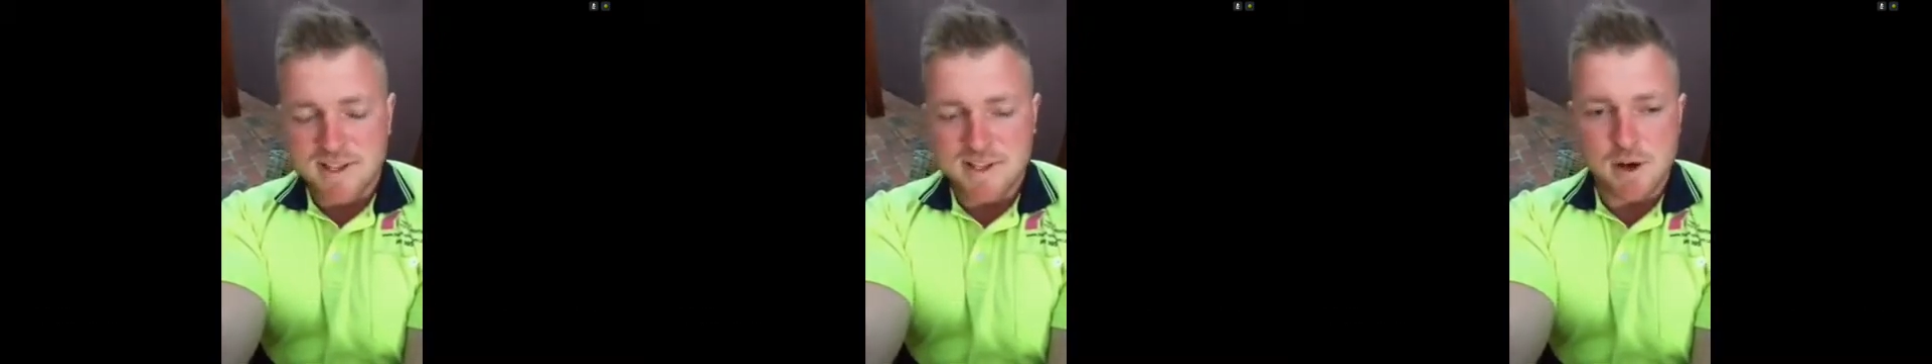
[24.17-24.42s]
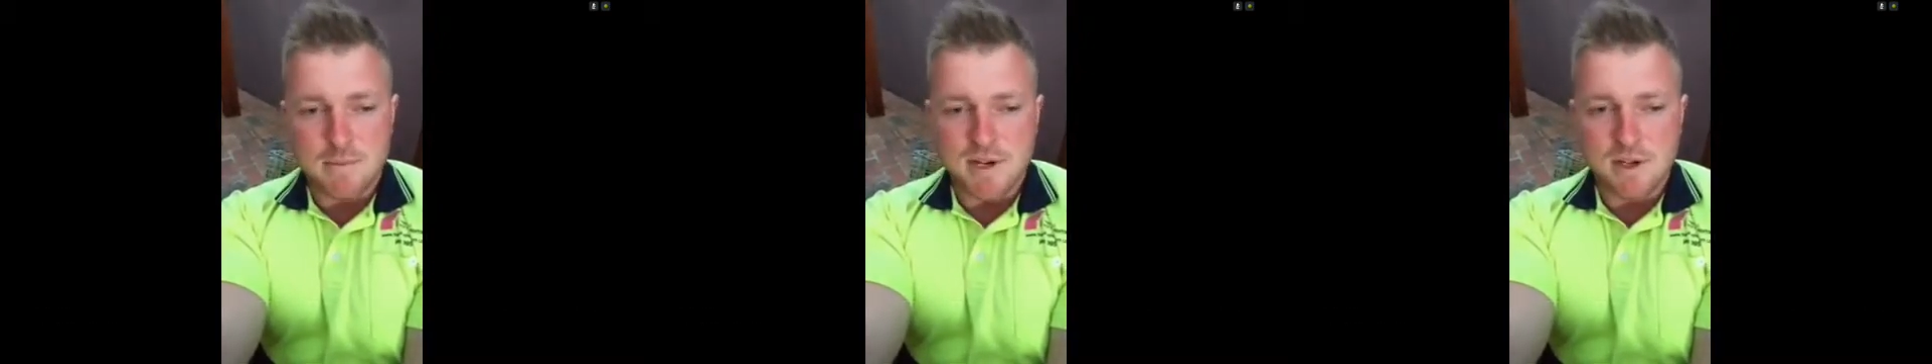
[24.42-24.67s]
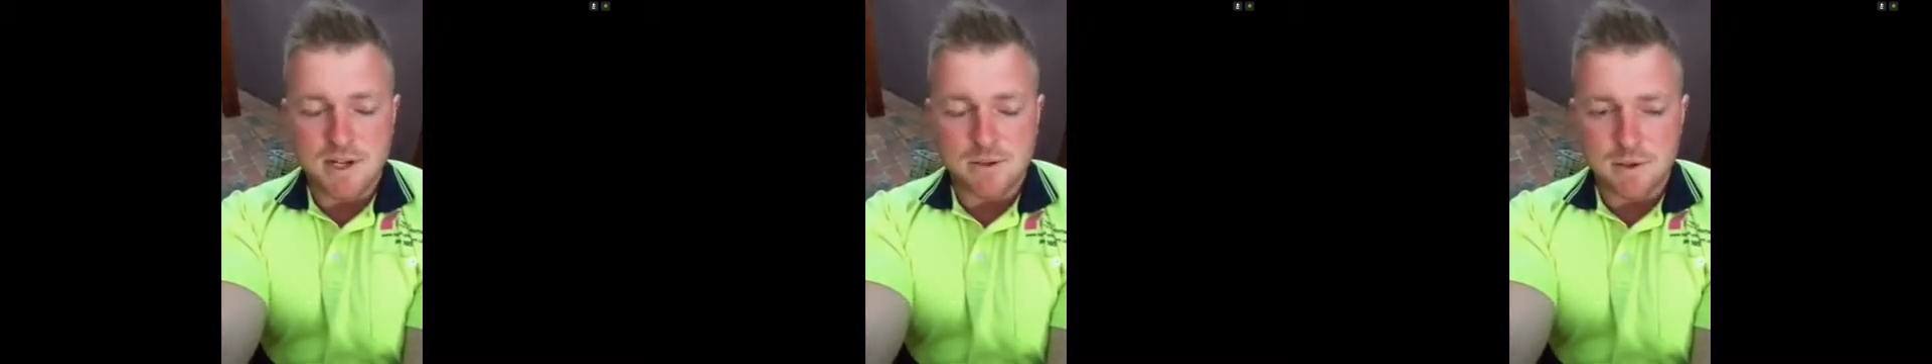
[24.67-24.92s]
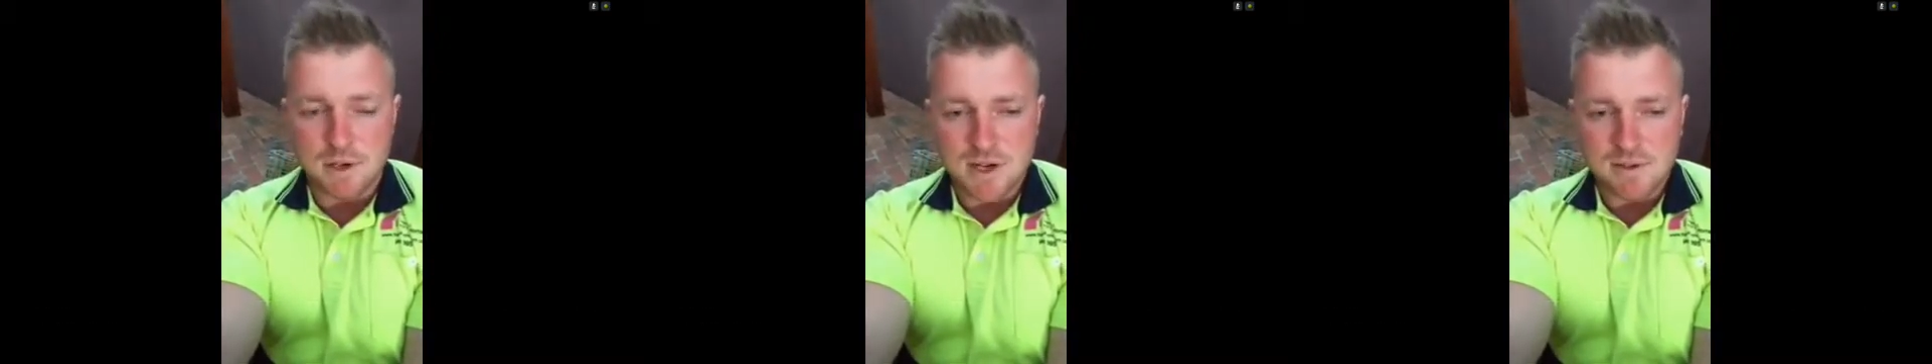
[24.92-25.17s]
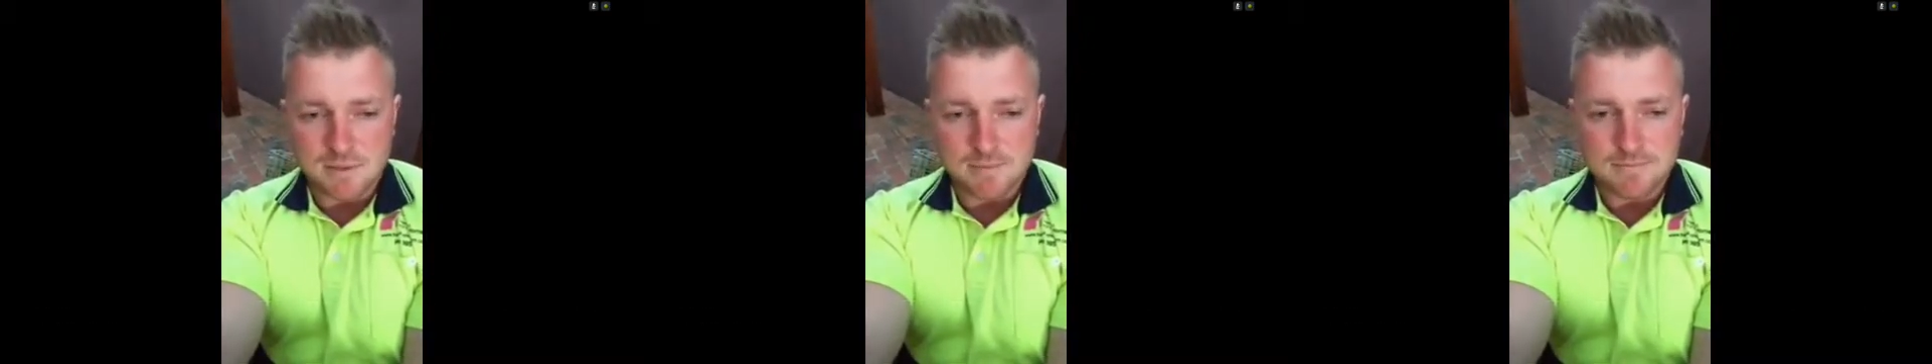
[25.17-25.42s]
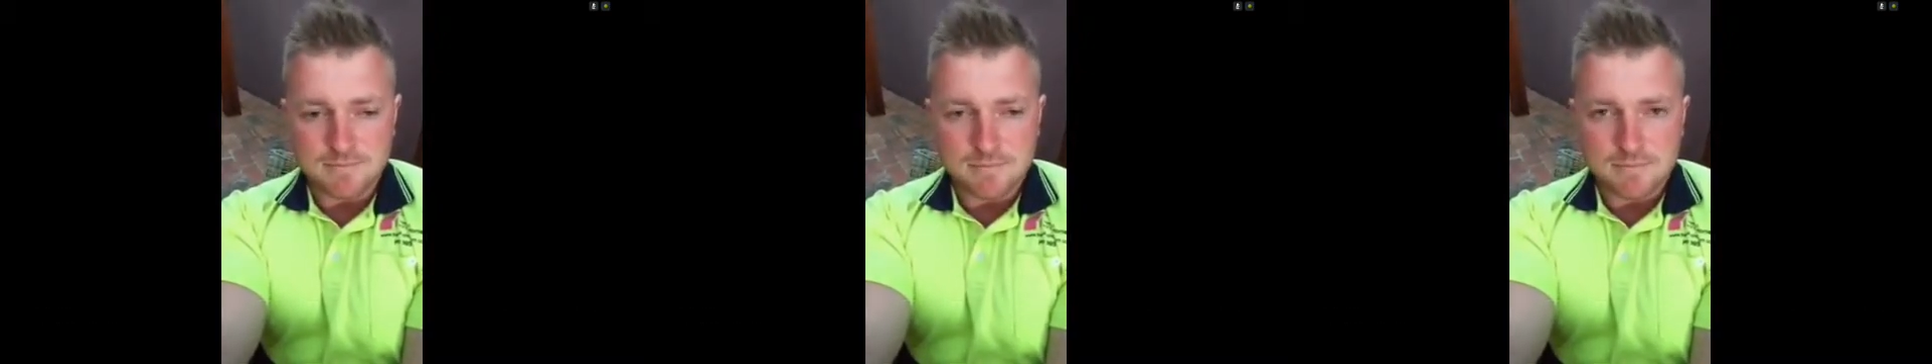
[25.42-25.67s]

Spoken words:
that time, Neil had arrived.